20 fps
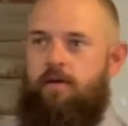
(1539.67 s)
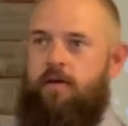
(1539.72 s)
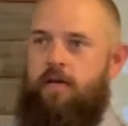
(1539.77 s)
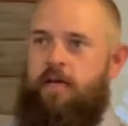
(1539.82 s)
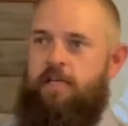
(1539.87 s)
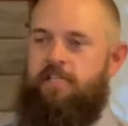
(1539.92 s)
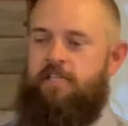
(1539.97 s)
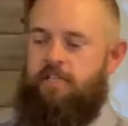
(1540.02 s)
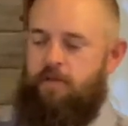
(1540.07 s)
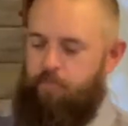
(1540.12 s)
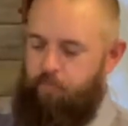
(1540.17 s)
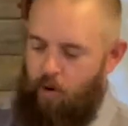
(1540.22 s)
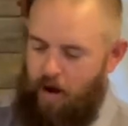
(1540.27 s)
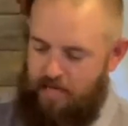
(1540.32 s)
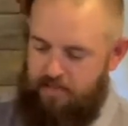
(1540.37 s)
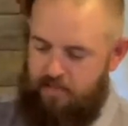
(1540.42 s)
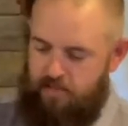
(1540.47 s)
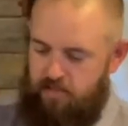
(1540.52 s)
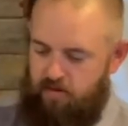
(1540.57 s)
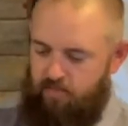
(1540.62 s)
He's in the
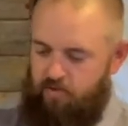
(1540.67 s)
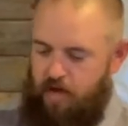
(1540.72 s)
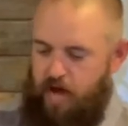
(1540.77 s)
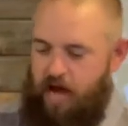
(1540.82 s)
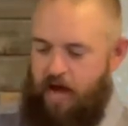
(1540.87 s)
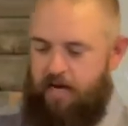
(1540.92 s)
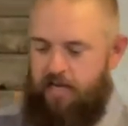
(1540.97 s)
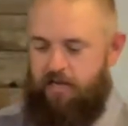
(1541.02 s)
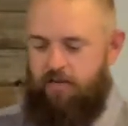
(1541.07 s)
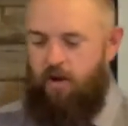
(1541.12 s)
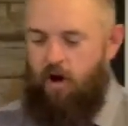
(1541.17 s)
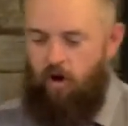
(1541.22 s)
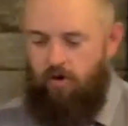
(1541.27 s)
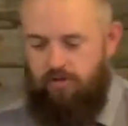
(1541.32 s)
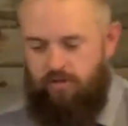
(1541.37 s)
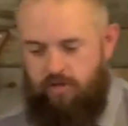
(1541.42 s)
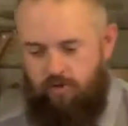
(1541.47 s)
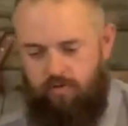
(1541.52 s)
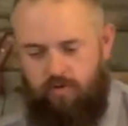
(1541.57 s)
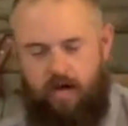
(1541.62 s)
presence of God. He
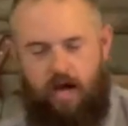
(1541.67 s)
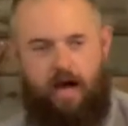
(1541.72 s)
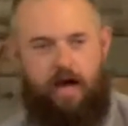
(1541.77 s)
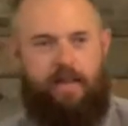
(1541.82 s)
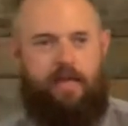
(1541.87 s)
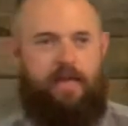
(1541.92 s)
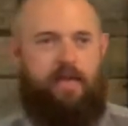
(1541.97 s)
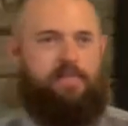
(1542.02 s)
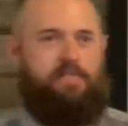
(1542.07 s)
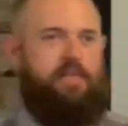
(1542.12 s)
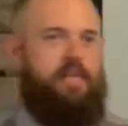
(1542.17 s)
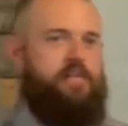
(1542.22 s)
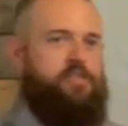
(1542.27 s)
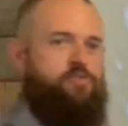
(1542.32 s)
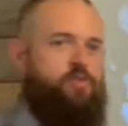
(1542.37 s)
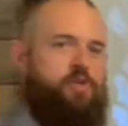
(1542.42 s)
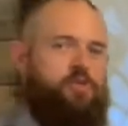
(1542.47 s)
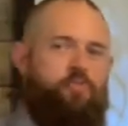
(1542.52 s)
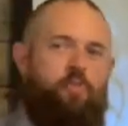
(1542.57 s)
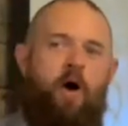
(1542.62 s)
knows who God is. And his
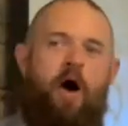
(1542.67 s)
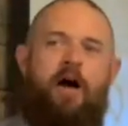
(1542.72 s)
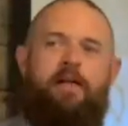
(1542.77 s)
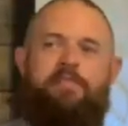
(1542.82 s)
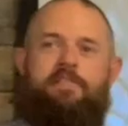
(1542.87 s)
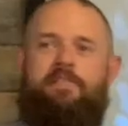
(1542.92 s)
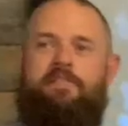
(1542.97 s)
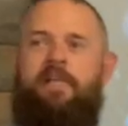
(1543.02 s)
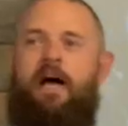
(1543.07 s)
response is